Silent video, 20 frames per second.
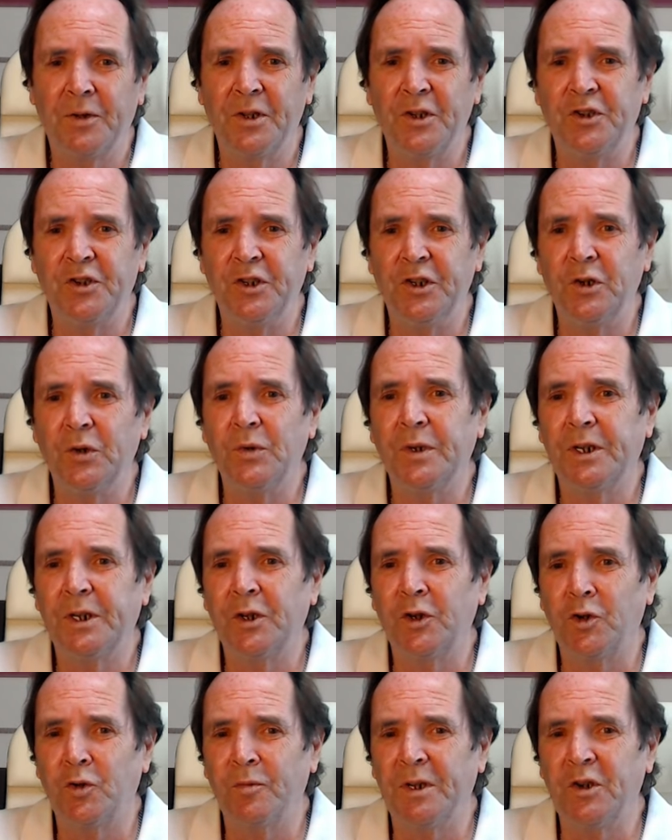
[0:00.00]
and
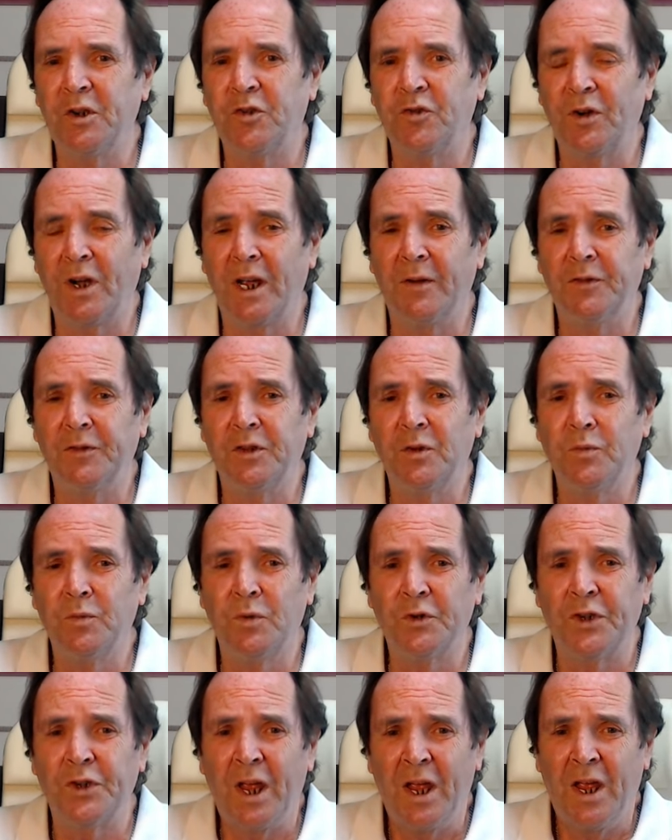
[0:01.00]
geoeconomic drive
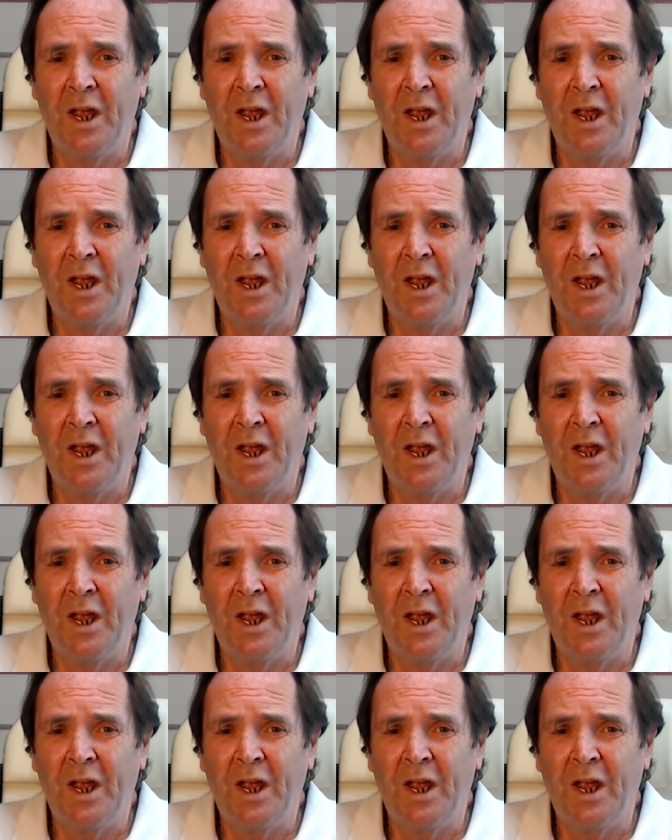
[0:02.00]
towards